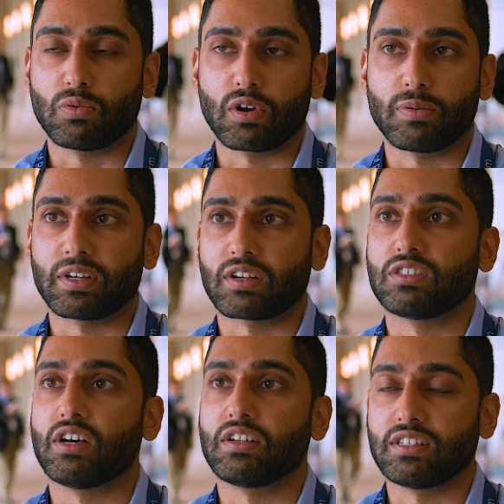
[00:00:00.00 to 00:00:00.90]
work with our
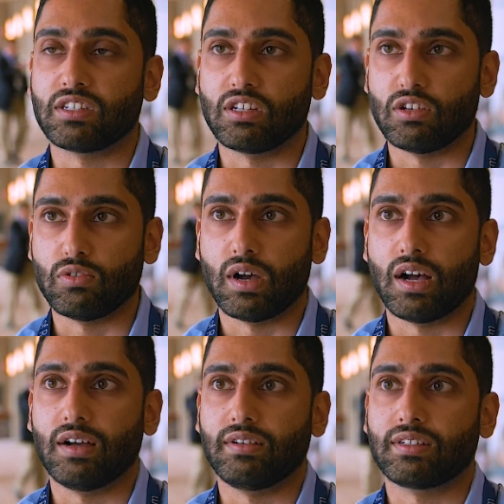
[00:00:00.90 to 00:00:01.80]
consultants to
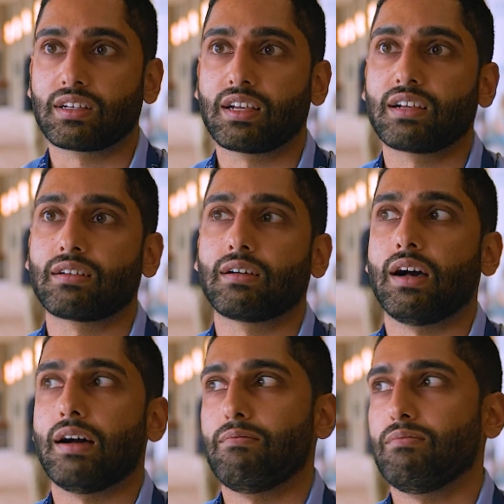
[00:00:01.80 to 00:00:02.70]
uh, just
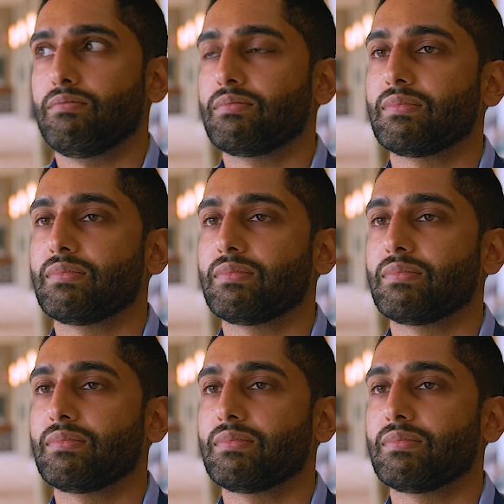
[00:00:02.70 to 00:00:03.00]
um,